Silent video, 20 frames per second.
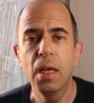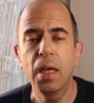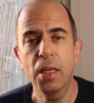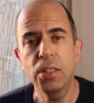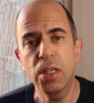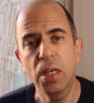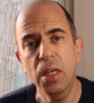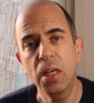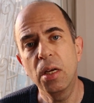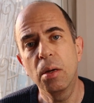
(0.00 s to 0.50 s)
and
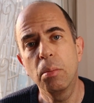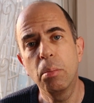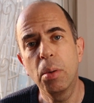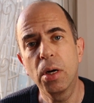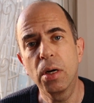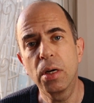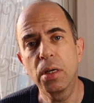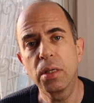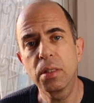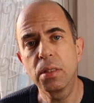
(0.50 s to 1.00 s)
taking
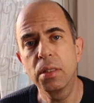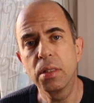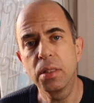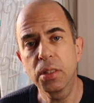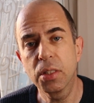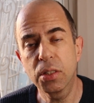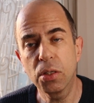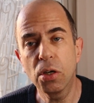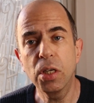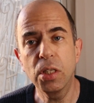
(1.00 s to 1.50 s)
apart,
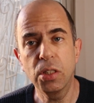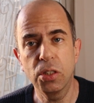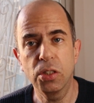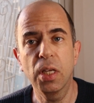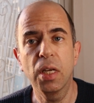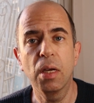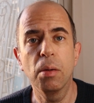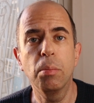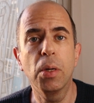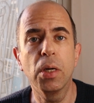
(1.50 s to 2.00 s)
starting to
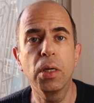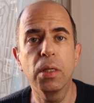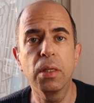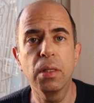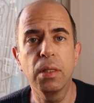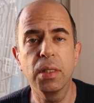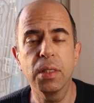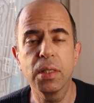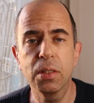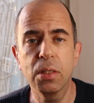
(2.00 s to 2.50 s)
take apart
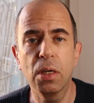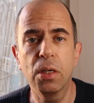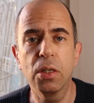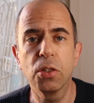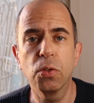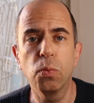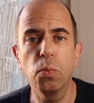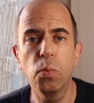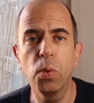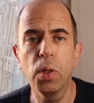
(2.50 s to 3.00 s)
the
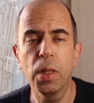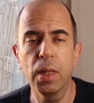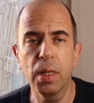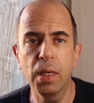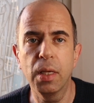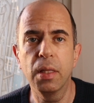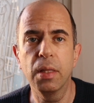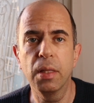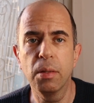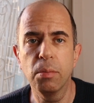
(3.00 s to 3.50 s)
starch
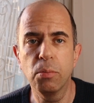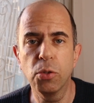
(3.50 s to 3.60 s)
within the